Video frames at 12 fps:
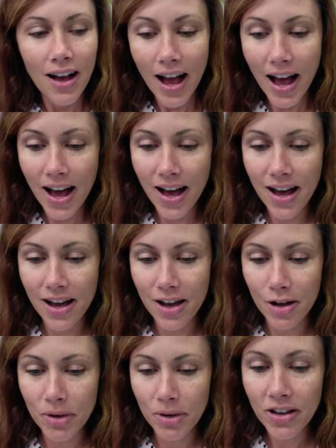
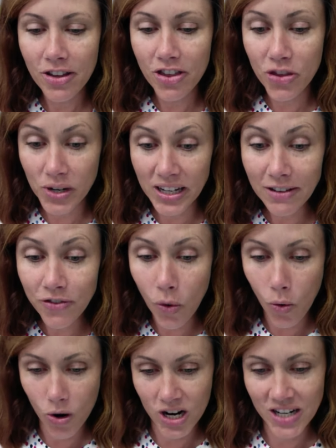
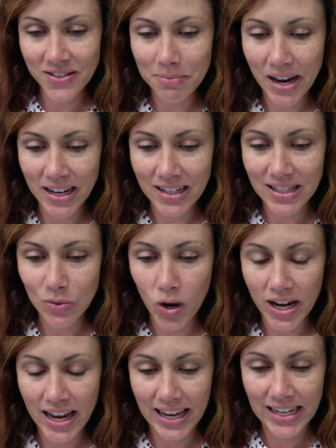3/4 minus
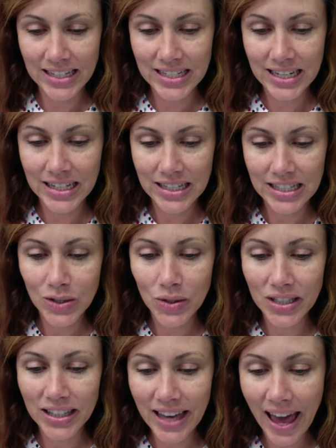1/8. So
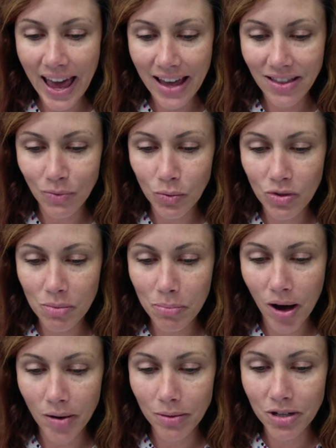again, when the
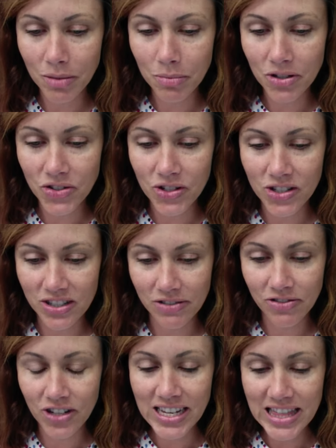bottom numbers are
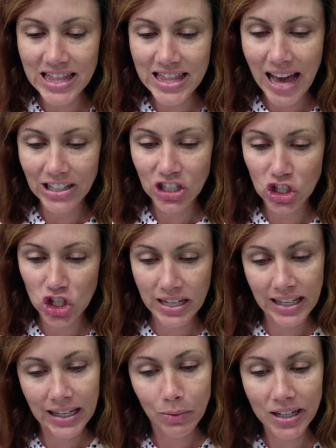different, that's
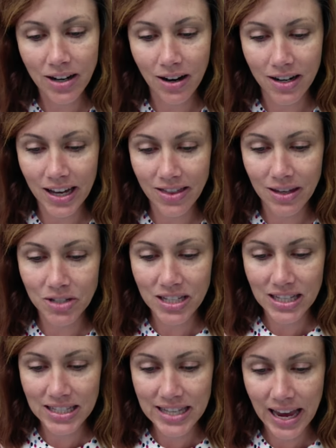tricky. We got to get them to
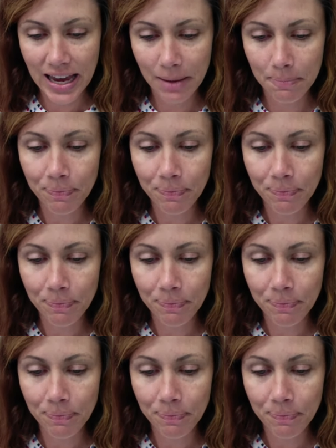the same.